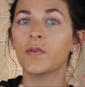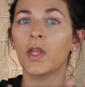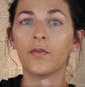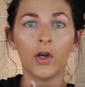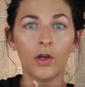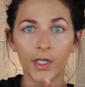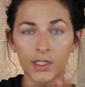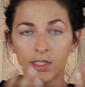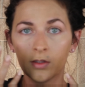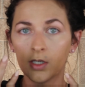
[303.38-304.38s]
I just feel like for all
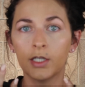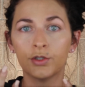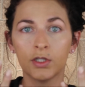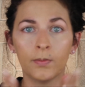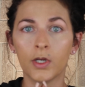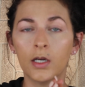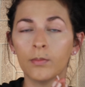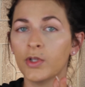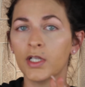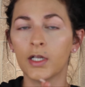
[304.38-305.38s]
that concealer I just put
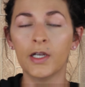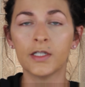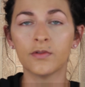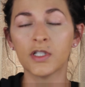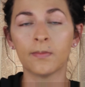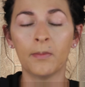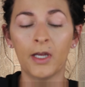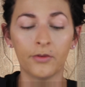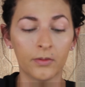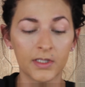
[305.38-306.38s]
on and blended out, I threw it into my
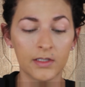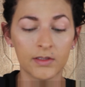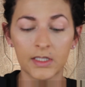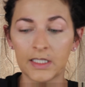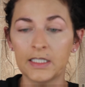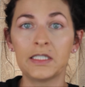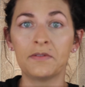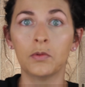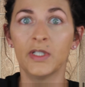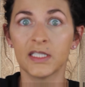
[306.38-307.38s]
bathroom because I was like, I
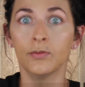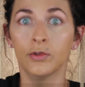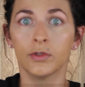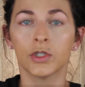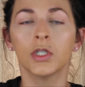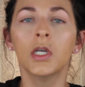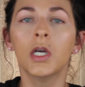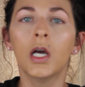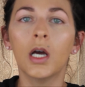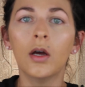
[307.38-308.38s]
don't have a wet sponge.
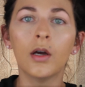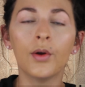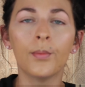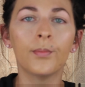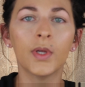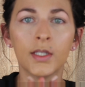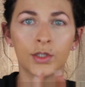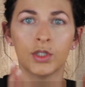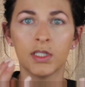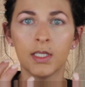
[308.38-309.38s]

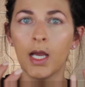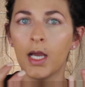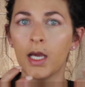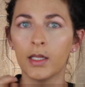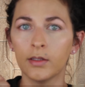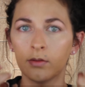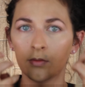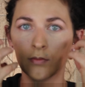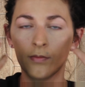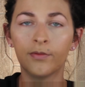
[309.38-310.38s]
It's just not
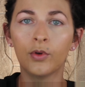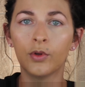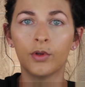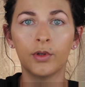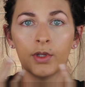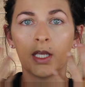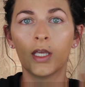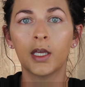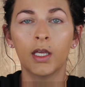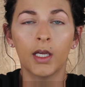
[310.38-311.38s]
full,
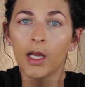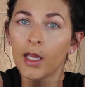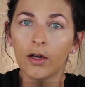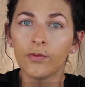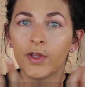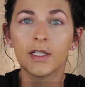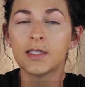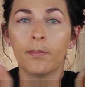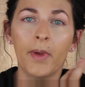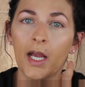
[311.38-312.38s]
like, I don't think
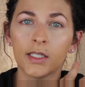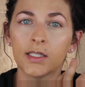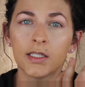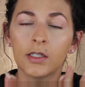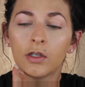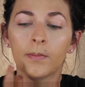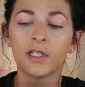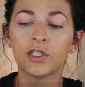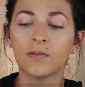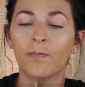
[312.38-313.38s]
it's a bad concealer,
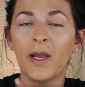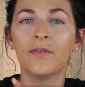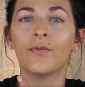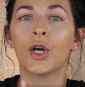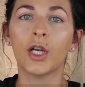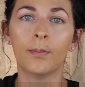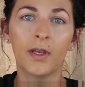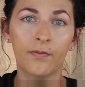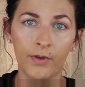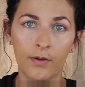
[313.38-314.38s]
but it's just by far
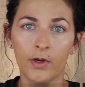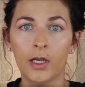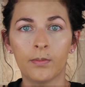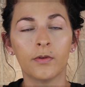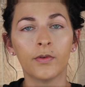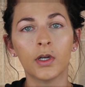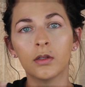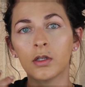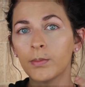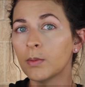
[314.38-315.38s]
not my favorite. I
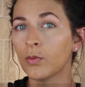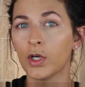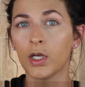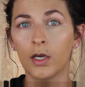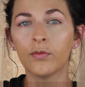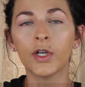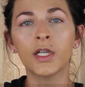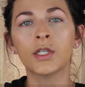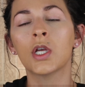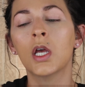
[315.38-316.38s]
prefer a little bit more
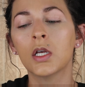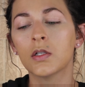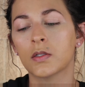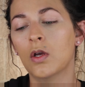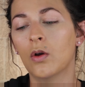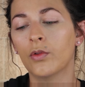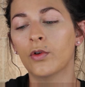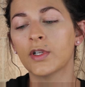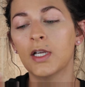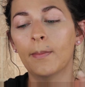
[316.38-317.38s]
coverage.
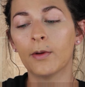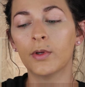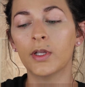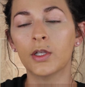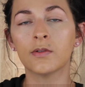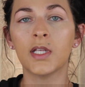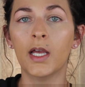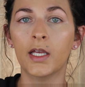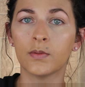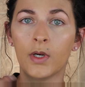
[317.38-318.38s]
So the only time I really use
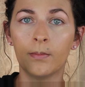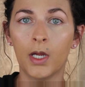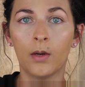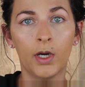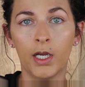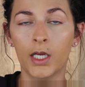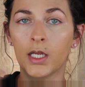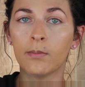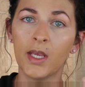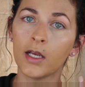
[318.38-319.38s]
that is when I'm not wearing
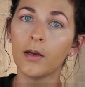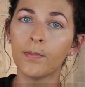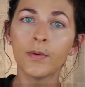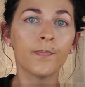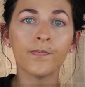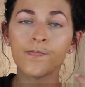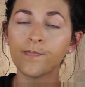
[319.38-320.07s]
any makeup.